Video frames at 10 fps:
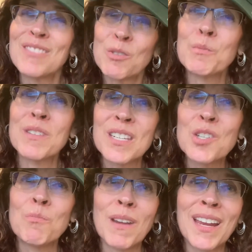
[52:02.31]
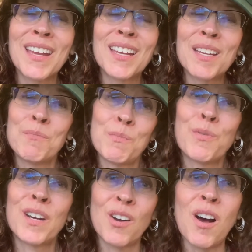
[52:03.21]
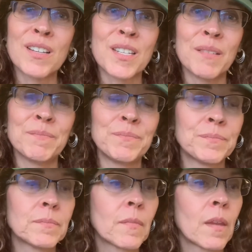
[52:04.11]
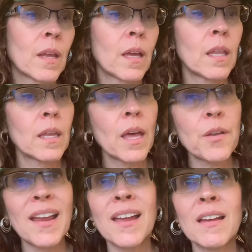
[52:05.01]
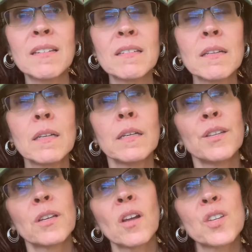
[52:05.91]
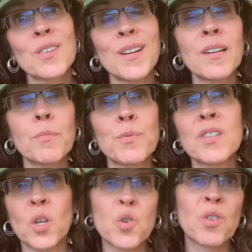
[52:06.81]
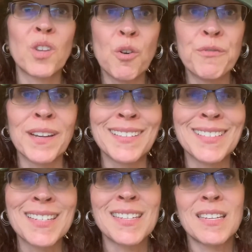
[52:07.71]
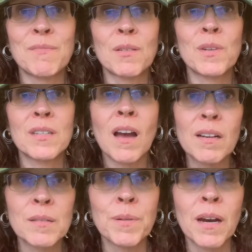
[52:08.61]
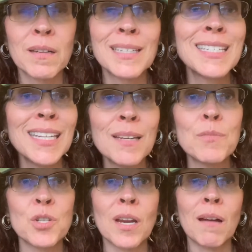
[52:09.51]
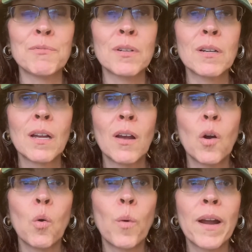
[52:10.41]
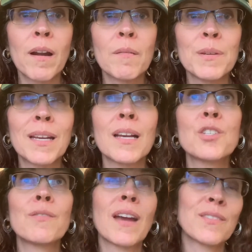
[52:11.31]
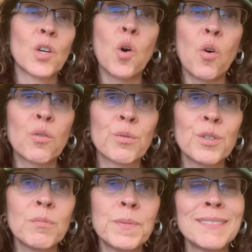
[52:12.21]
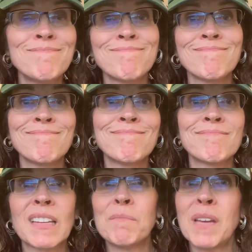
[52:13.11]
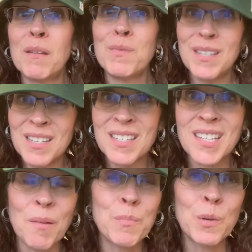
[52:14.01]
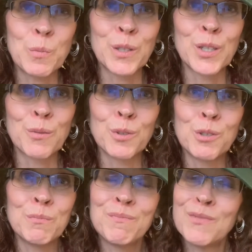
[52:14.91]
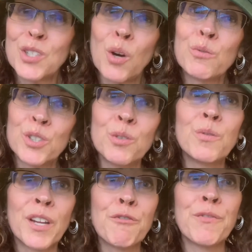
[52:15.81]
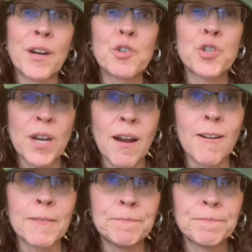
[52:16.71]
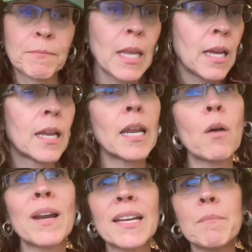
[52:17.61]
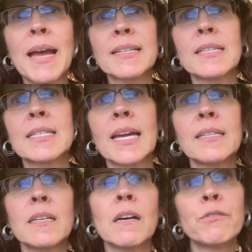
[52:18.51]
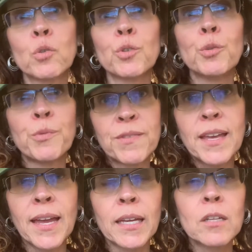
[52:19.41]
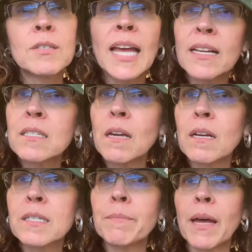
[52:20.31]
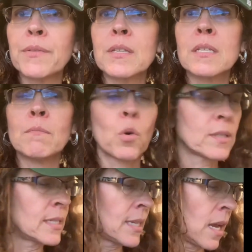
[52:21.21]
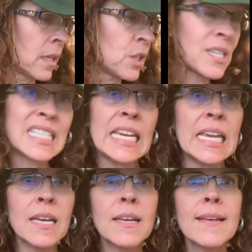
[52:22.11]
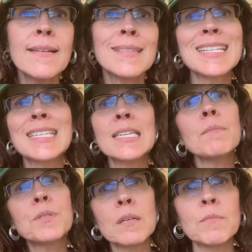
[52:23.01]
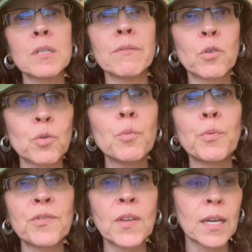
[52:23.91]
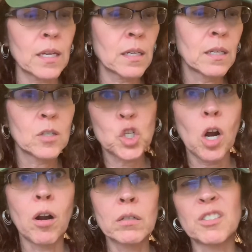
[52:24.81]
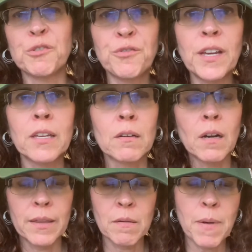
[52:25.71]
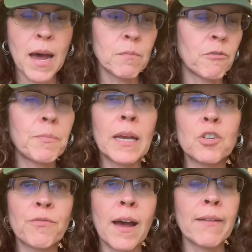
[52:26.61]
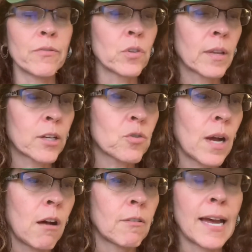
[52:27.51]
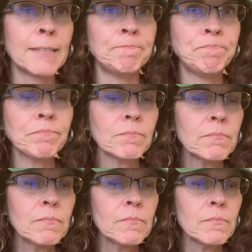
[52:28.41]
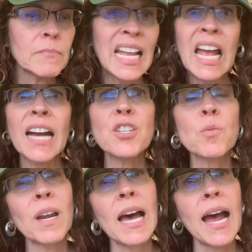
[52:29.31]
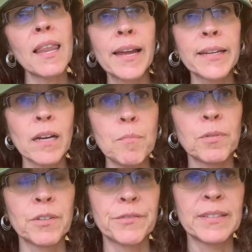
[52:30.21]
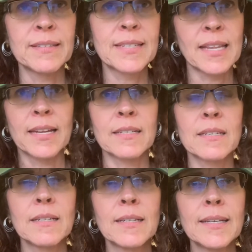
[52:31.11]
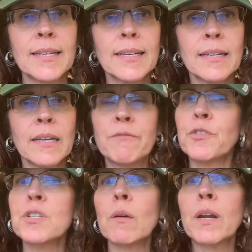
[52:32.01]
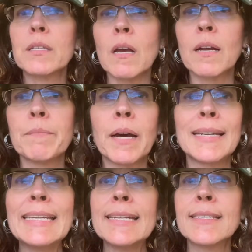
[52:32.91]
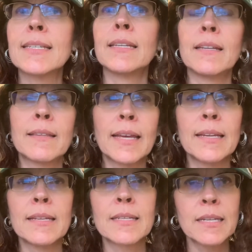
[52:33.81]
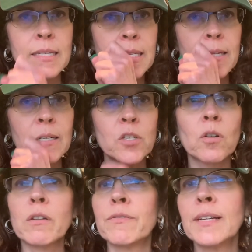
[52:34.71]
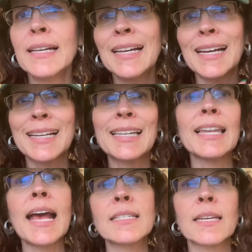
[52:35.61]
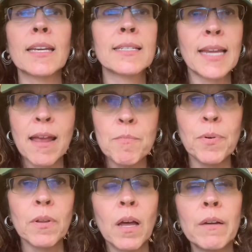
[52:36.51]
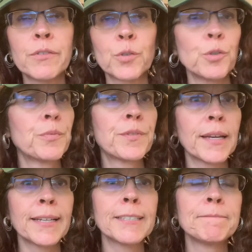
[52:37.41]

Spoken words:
Group decision-making can be pretty awesome. On the other hand, you can also end up with social loafing. This is something we talked about in the teams chapter, where because you got the whole group, maybe some people in the group don't do their fair share. Now, I want to come back to this idea of groupthink. Your text talks about this in more detail, and you see the symptoms of groupthink chart or figure on the bottom of page 5 of your lecture outline. I just want to highlight a couple of these things. And first, I want to talk about an incident that is considered sort of a classic example of groupthink.